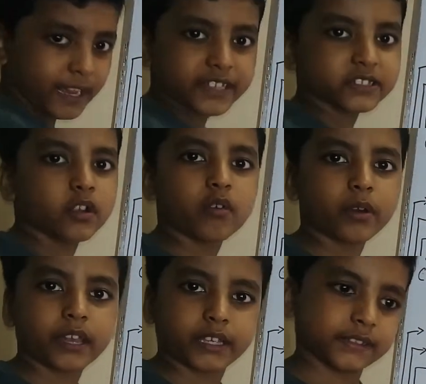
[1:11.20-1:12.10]
has no
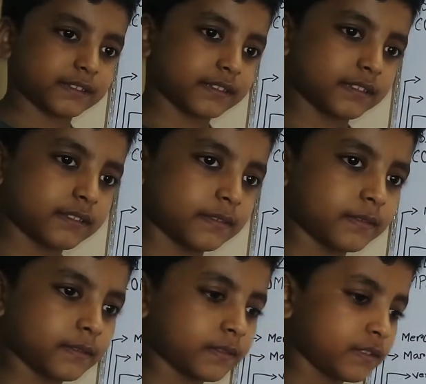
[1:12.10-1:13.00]
rings.
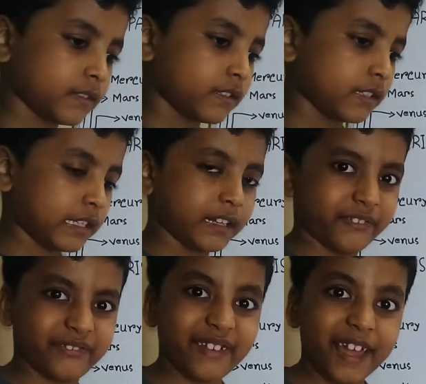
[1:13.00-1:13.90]
In
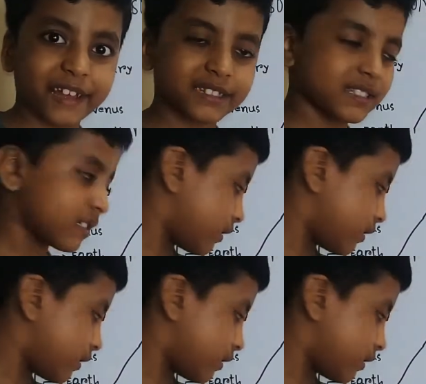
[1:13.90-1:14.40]
fact,